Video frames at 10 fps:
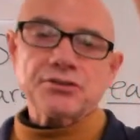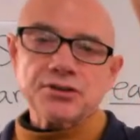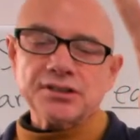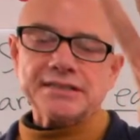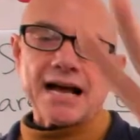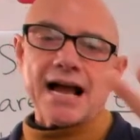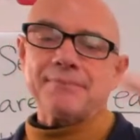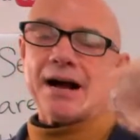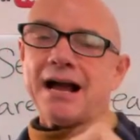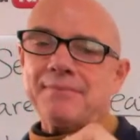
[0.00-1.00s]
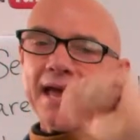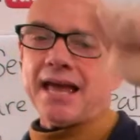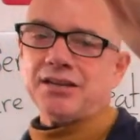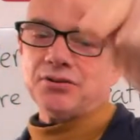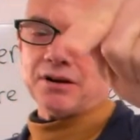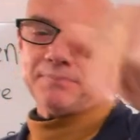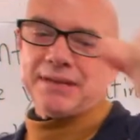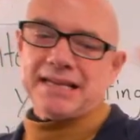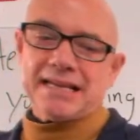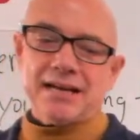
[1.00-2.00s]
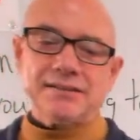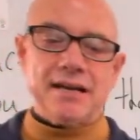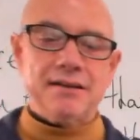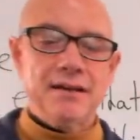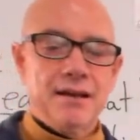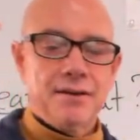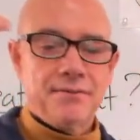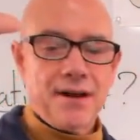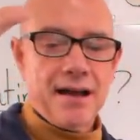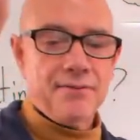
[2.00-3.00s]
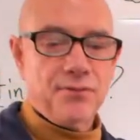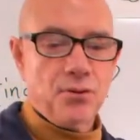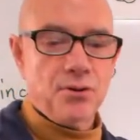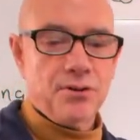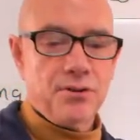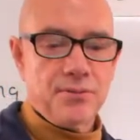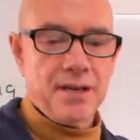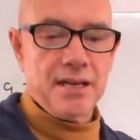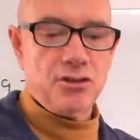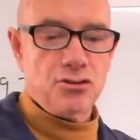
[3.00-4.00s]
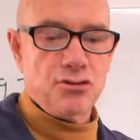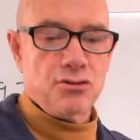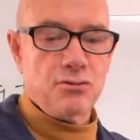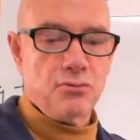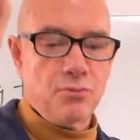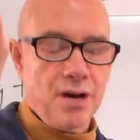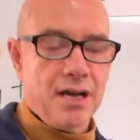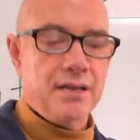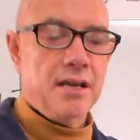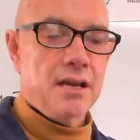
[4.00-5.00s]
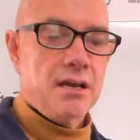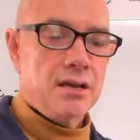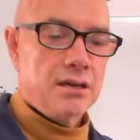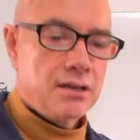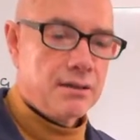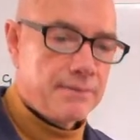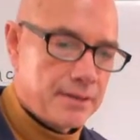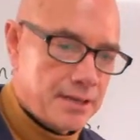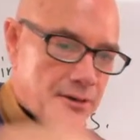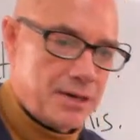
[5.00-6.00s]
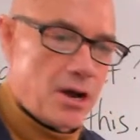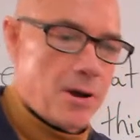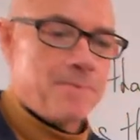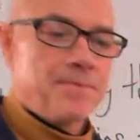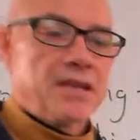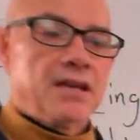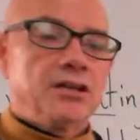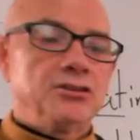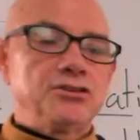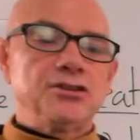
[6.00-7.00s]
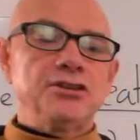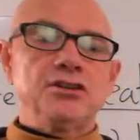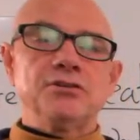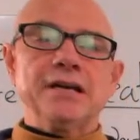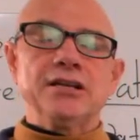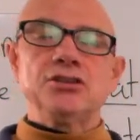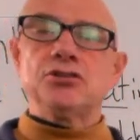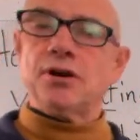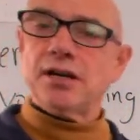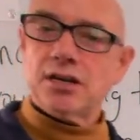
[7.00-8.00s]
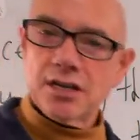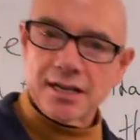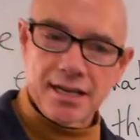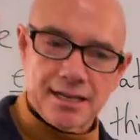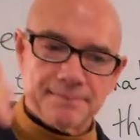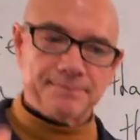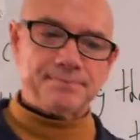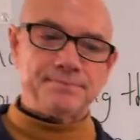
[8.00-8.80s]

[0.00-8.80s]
Third time, I'm A, you are B. Countdown, five, four, three, two, one. Here we go. Do you enjoy cooking?